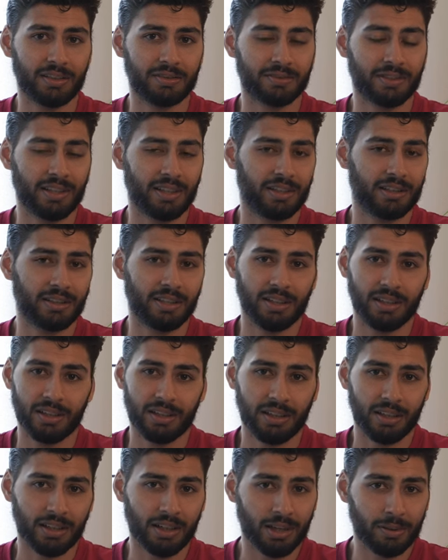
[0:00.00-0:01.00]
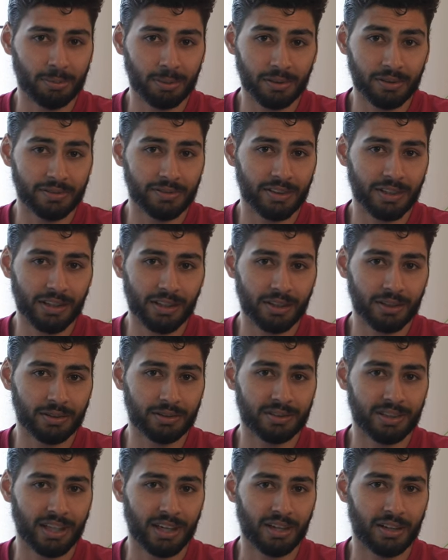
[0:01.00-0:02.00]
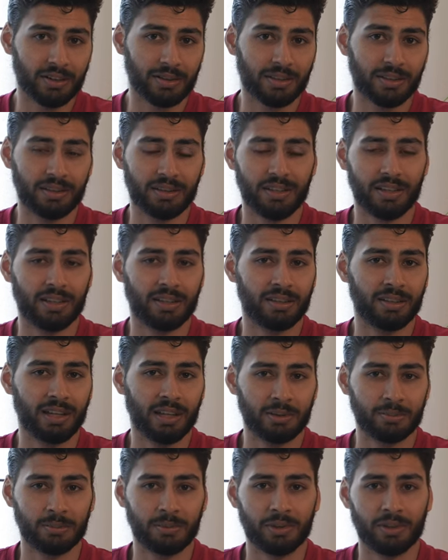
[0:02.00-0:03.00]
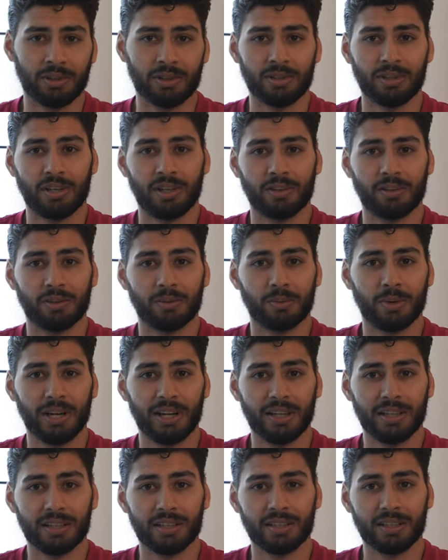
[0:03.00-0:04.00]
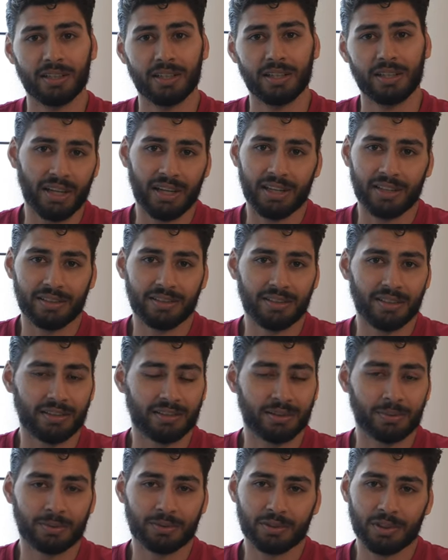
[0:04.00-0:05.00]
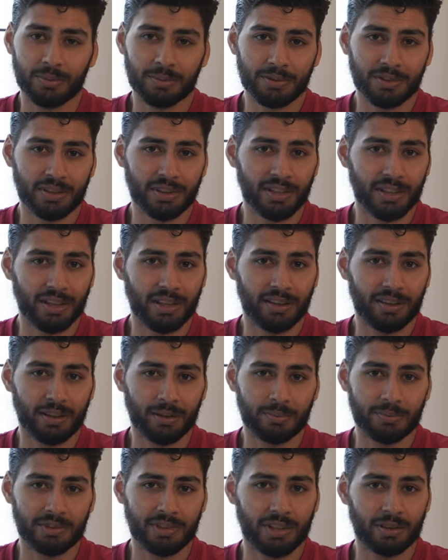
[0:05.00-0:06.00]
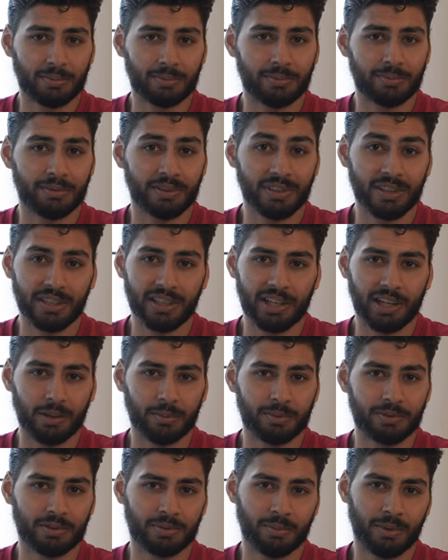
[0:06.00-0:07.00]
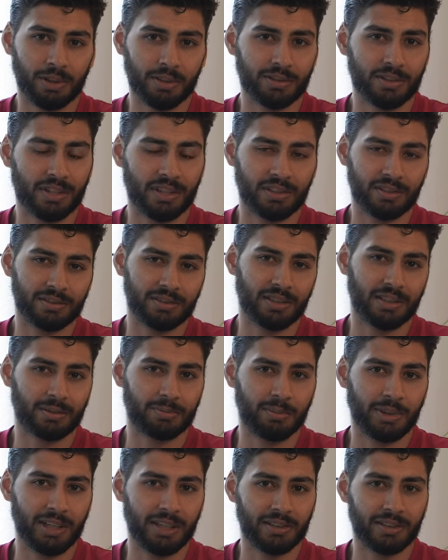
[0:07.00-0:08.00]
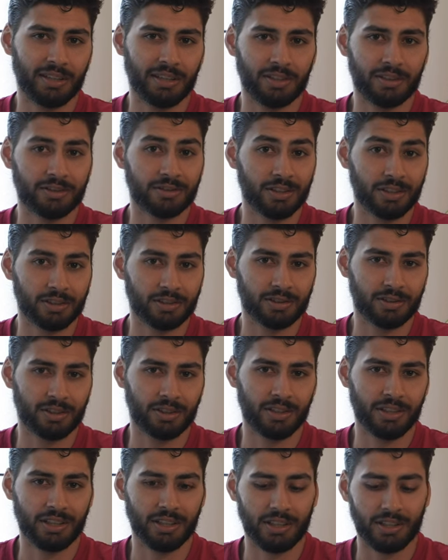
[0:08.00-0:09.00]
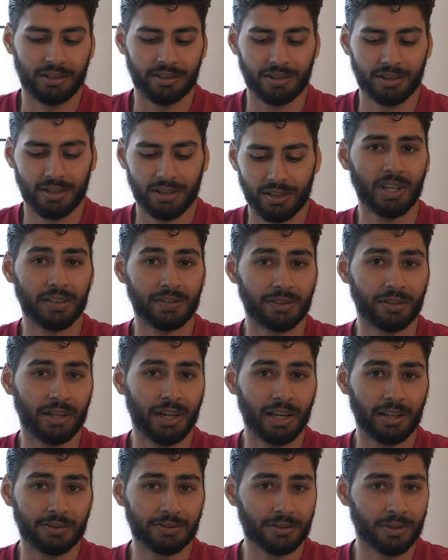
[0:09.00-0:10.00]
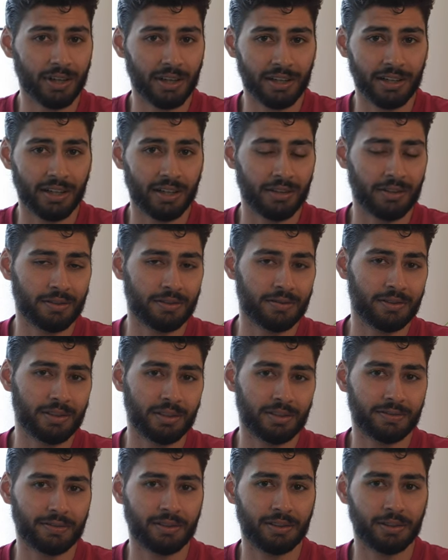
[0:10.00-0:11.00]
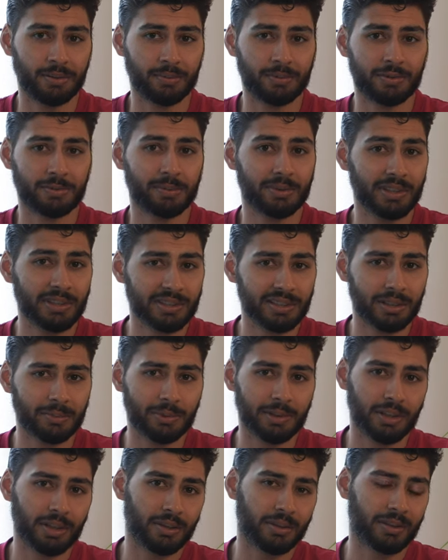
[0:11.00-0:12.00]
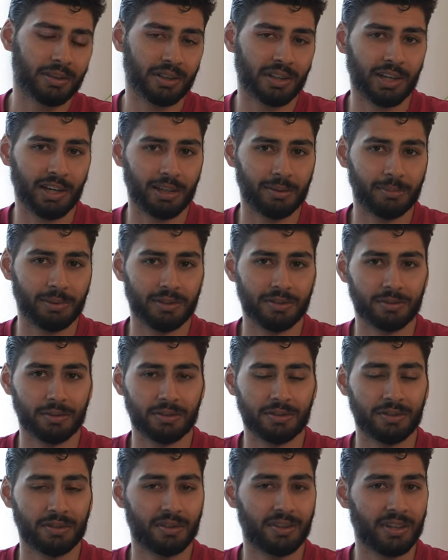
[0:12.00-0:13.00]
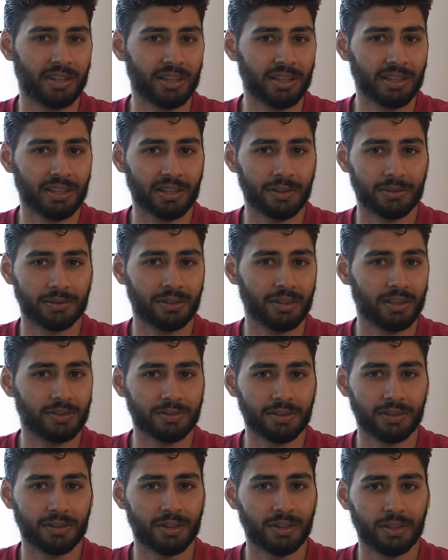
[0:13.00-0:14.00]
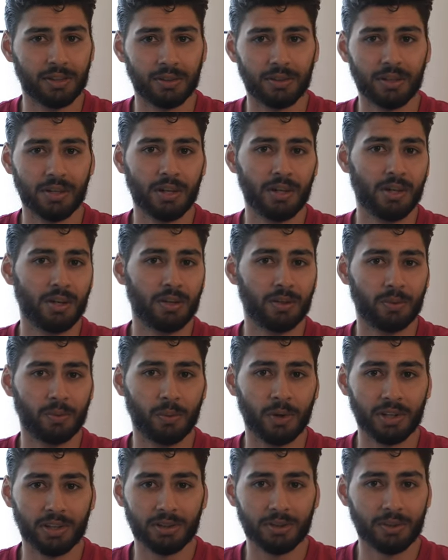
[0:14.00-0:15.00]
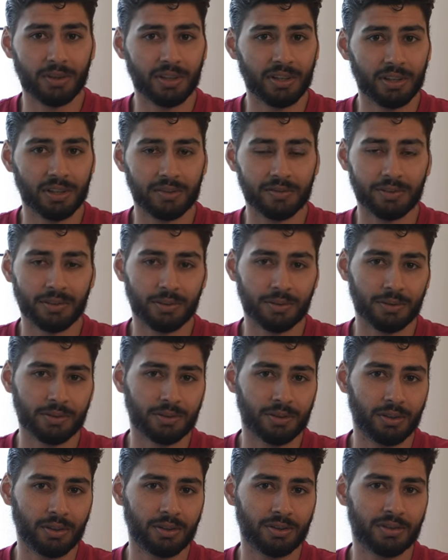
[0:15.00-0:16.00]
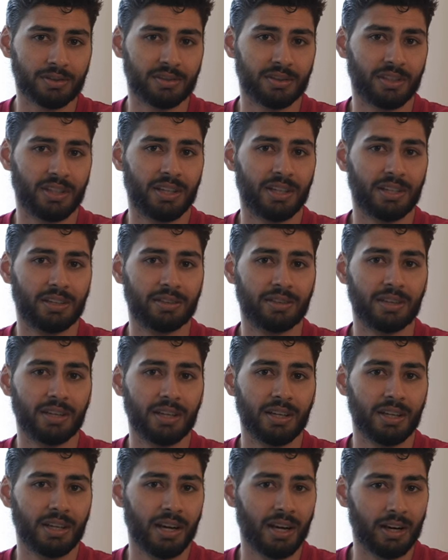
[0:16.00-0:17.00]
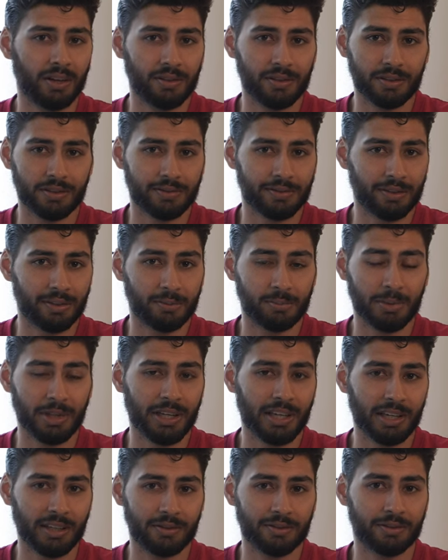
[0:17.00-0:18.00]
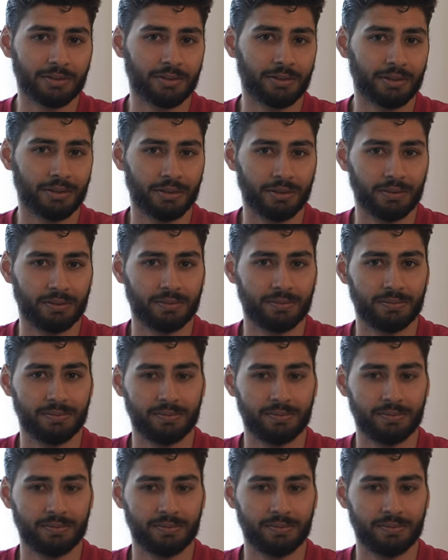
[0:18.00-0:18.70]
I've got a couple of videos out and a lot more on the way. And a subscription and a thumbs up really helps small channels like mine that are just starting out. If you have tried either of these films, please let me know in the comments what you think. I would love to know what you think of your results and how this film behaved for you.